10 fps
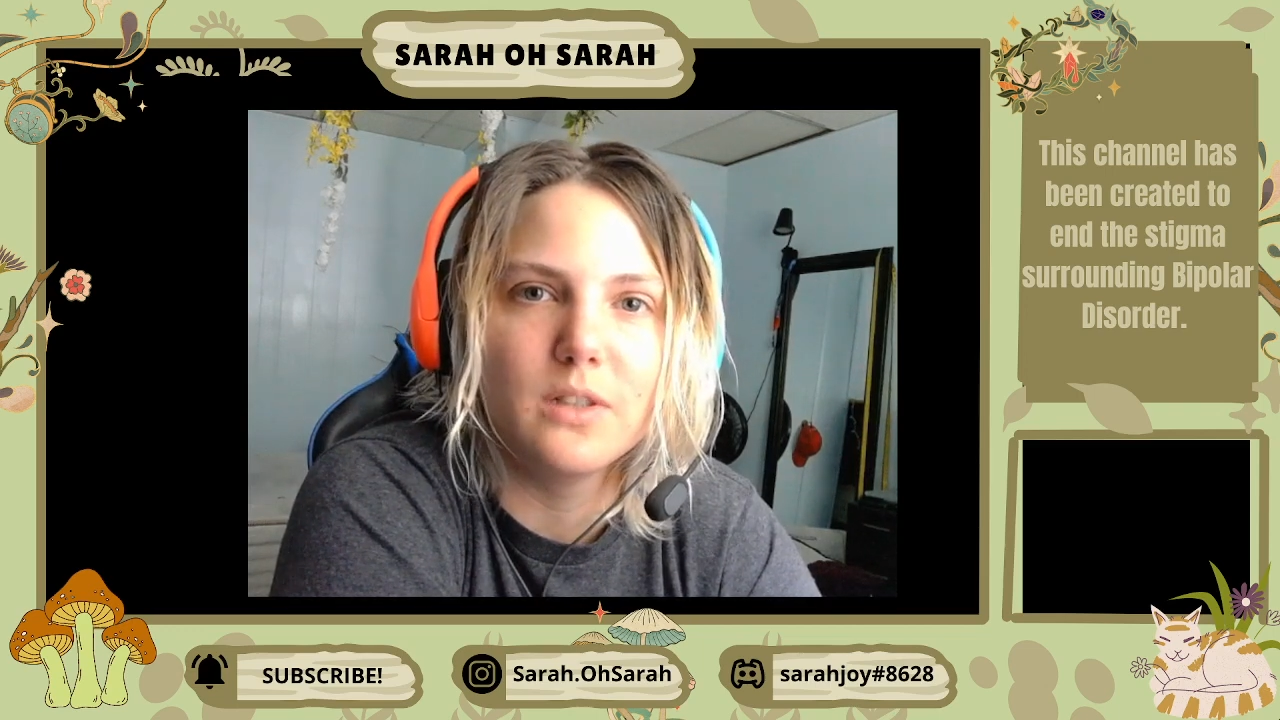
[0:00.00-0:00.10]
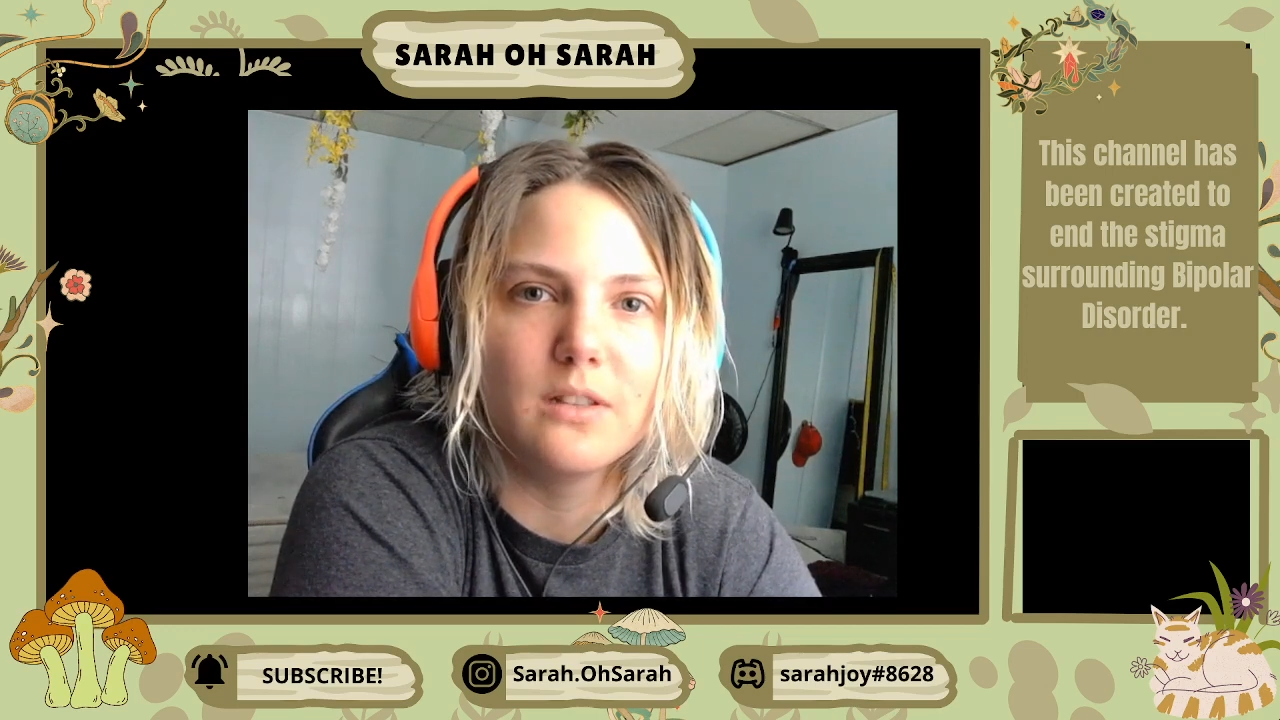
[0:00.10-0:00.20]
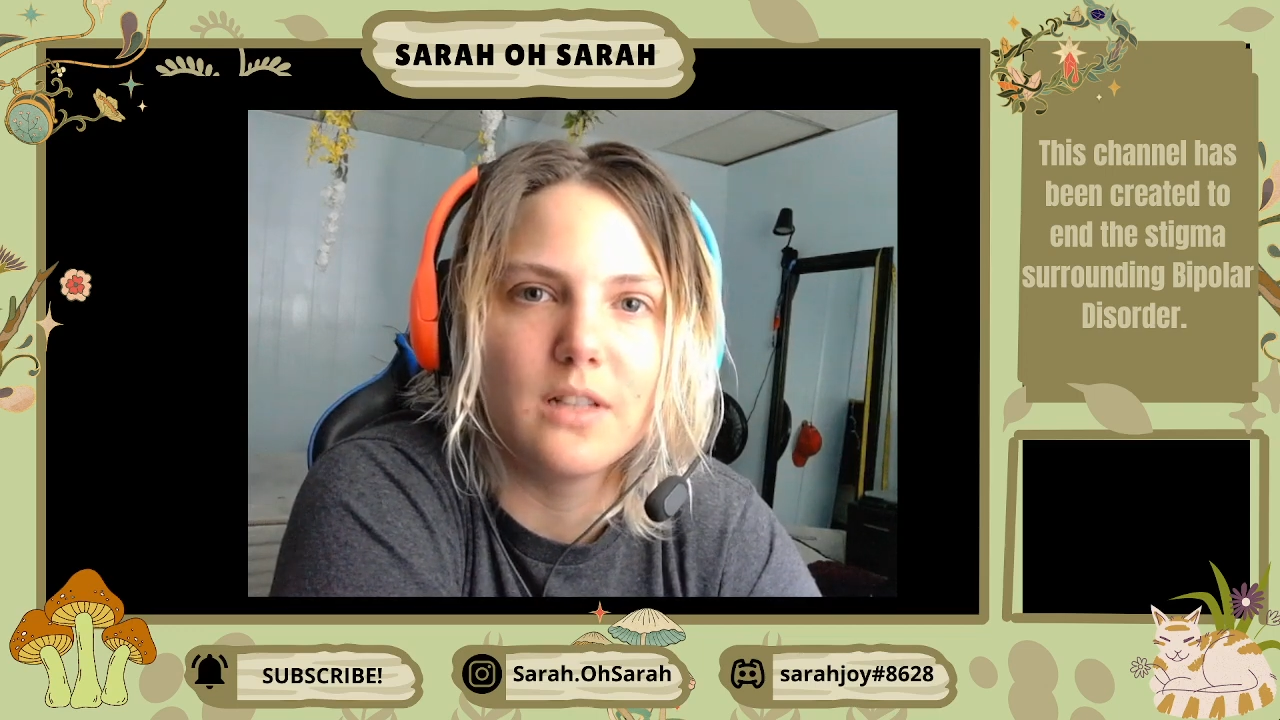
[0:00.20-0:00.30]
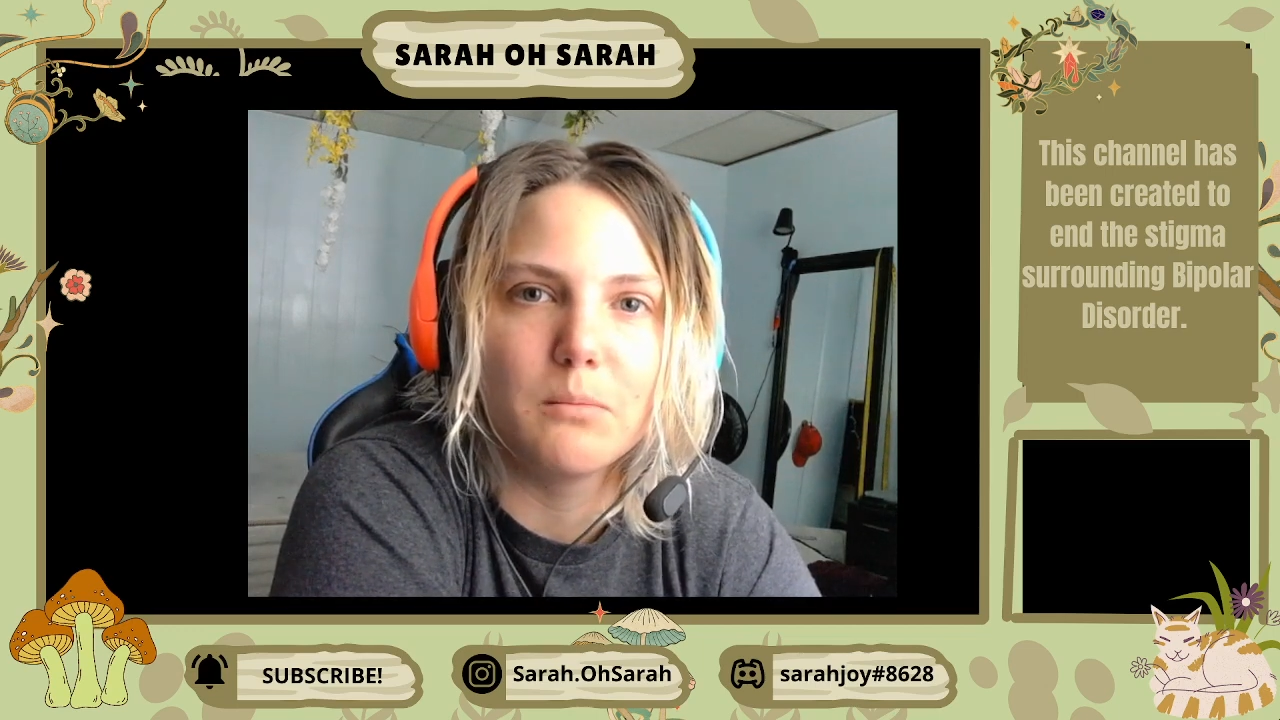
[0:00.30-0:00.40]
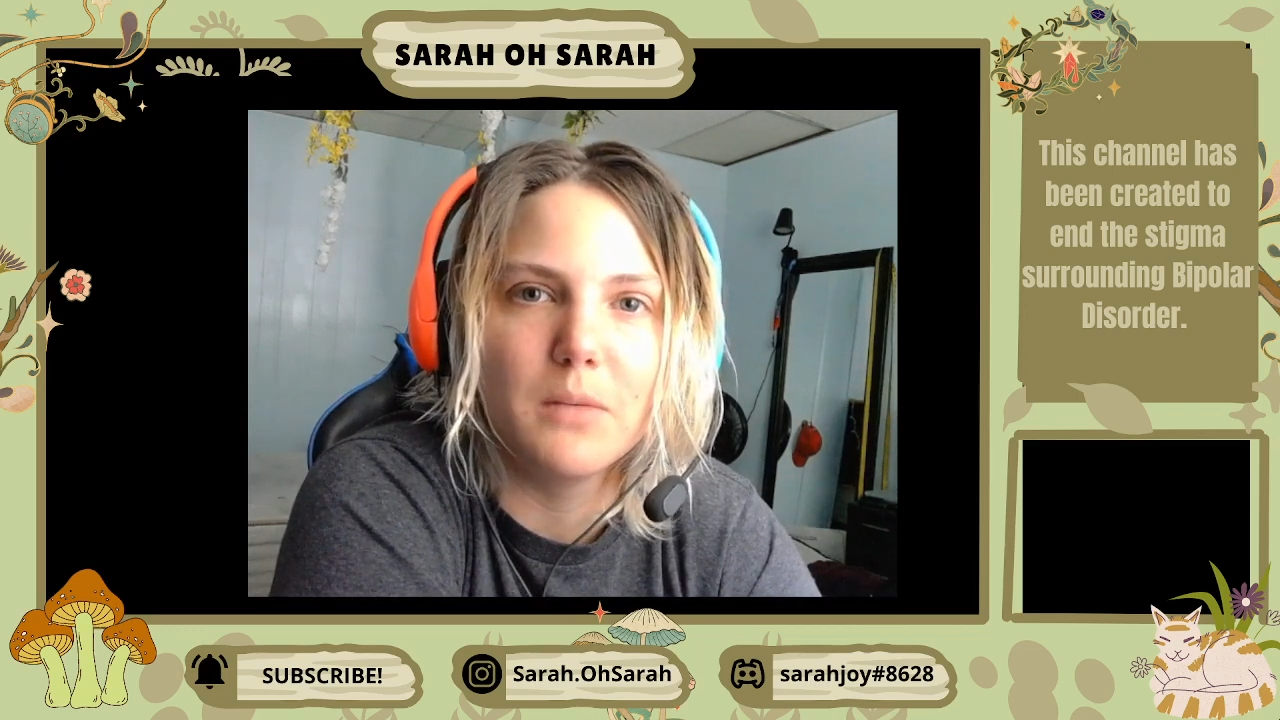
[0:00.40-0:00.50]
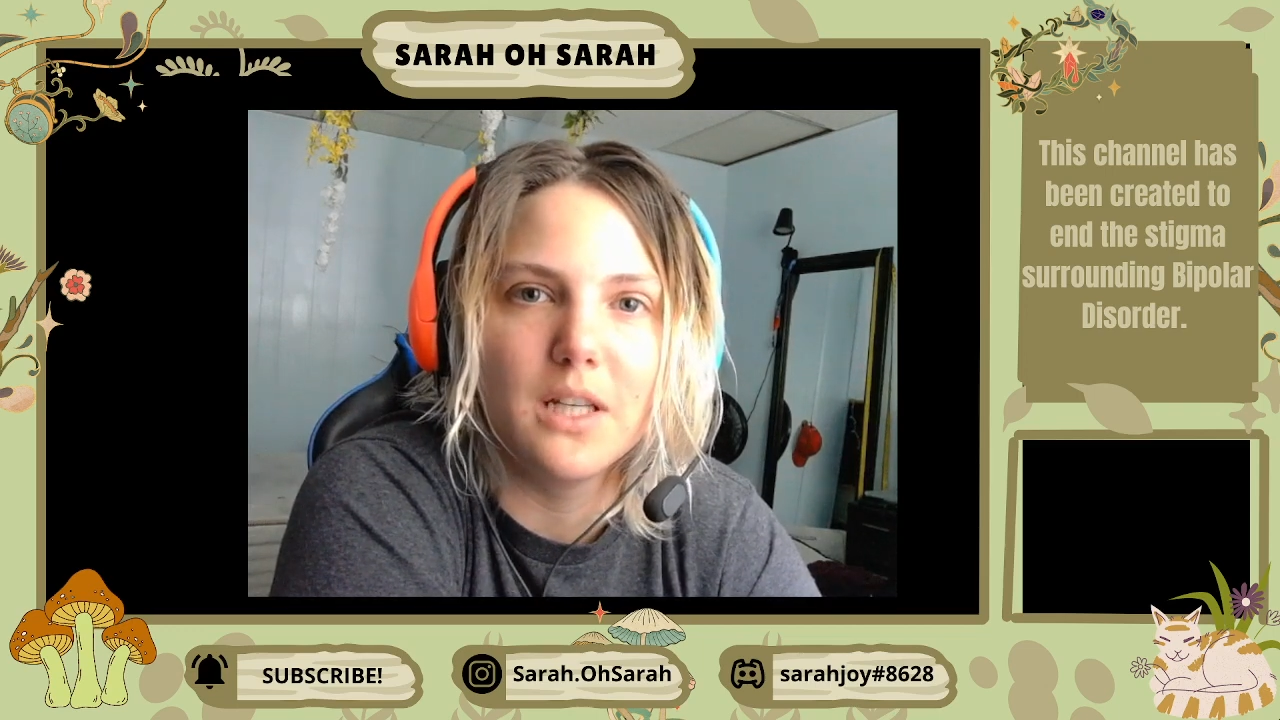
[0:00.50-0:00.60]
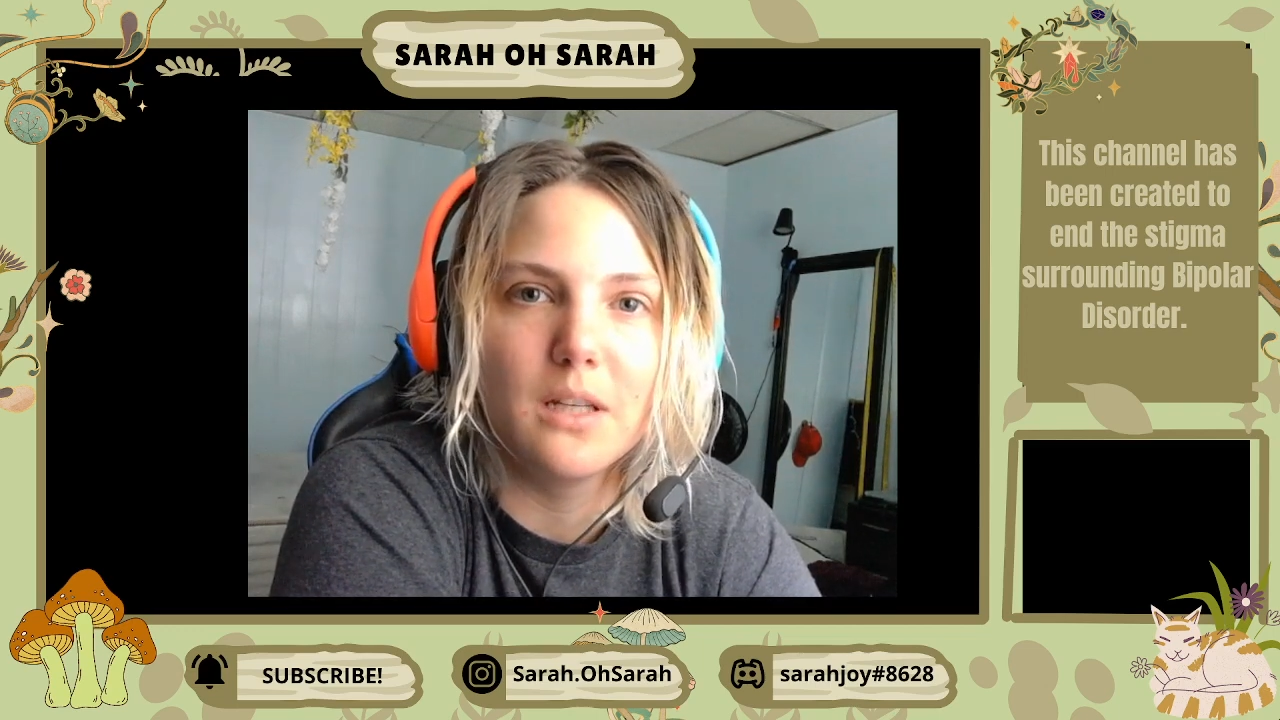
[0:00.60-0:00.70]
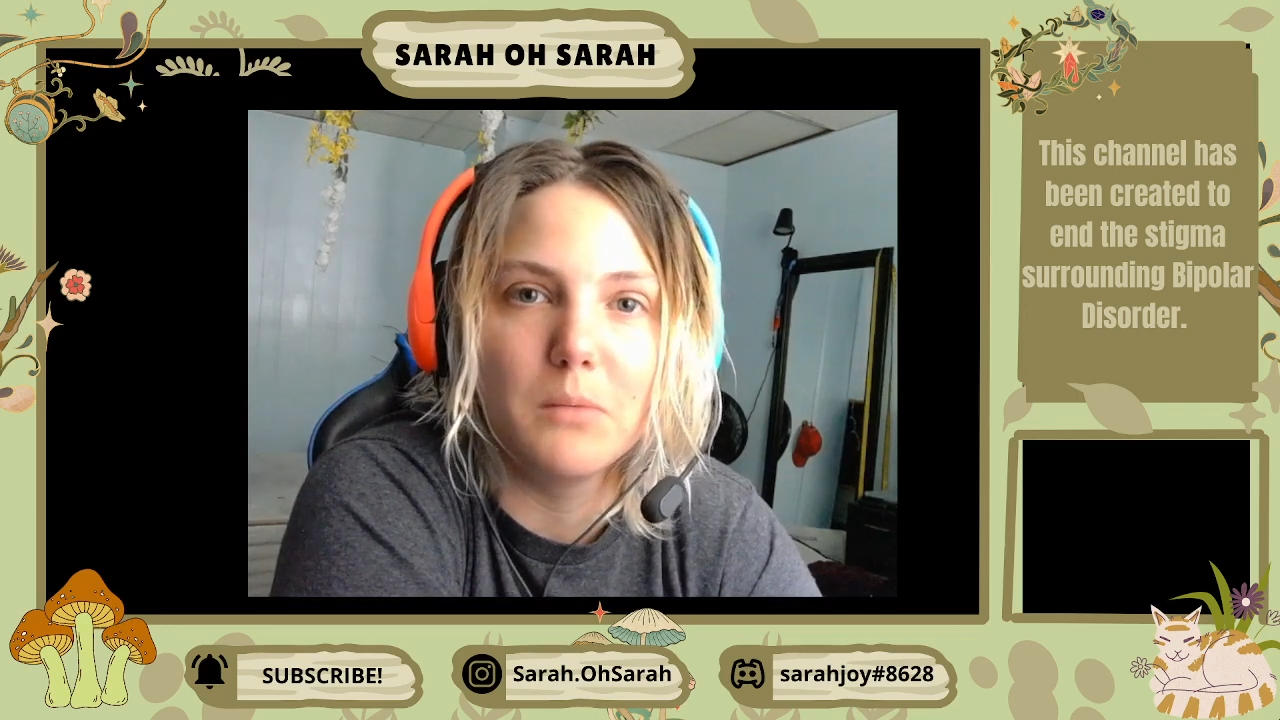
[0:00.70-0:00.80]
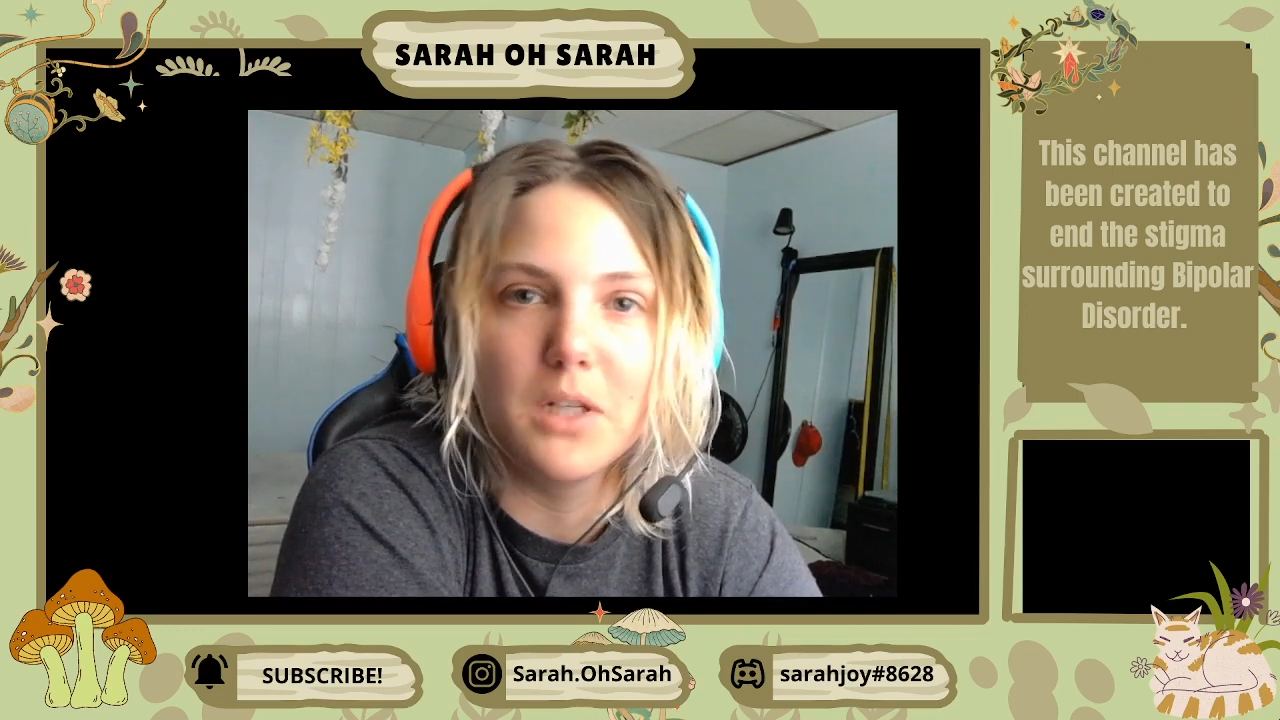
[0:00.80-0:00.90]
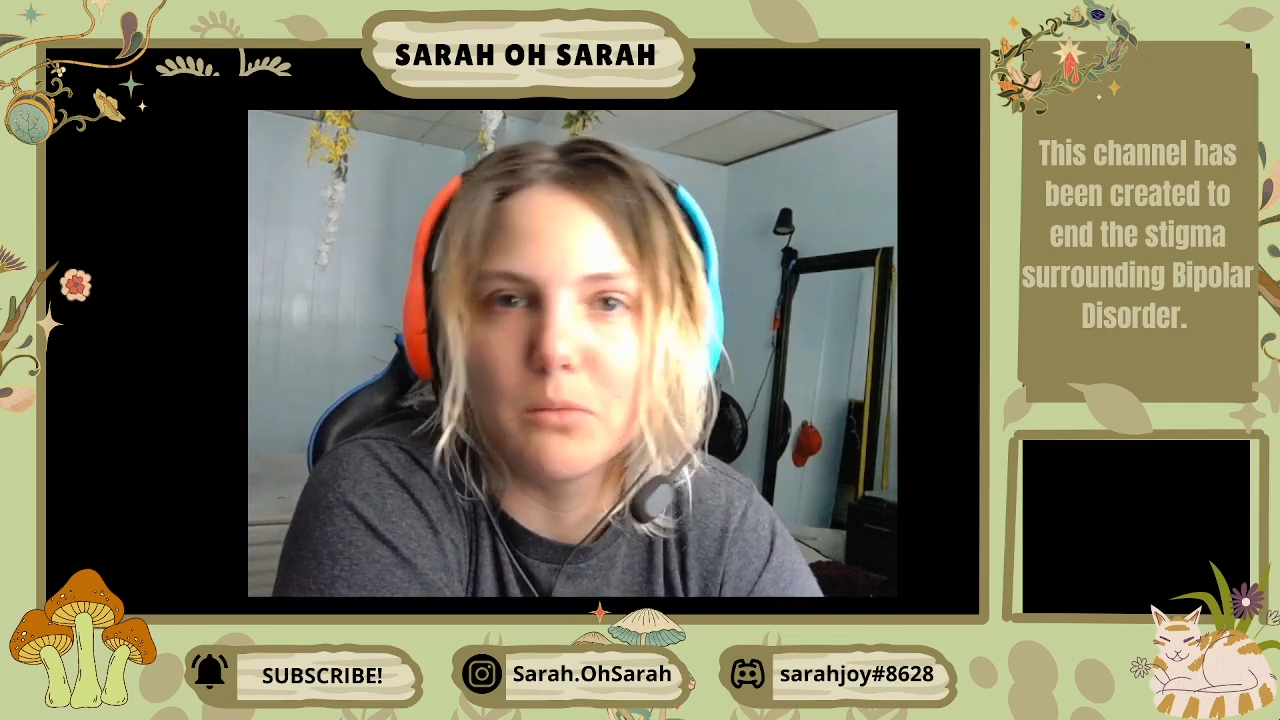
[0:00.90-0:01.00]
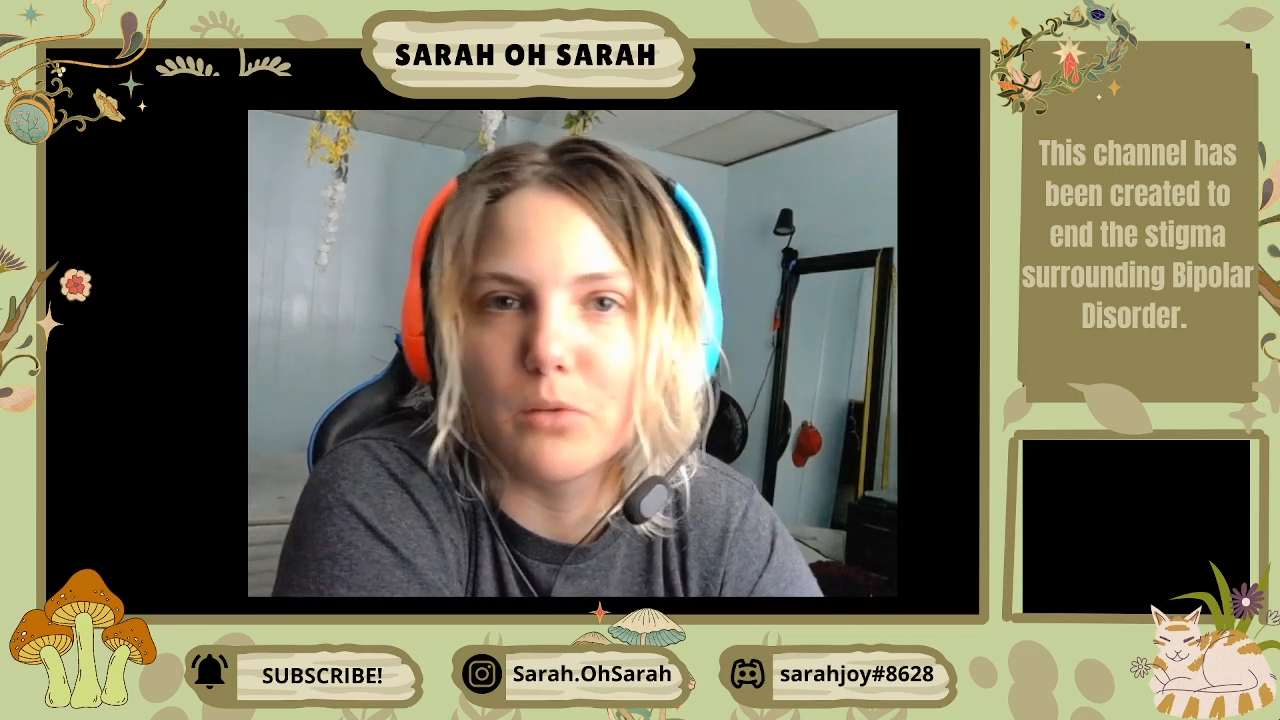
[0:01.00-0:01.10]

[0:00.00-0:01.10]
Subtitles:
is not making me a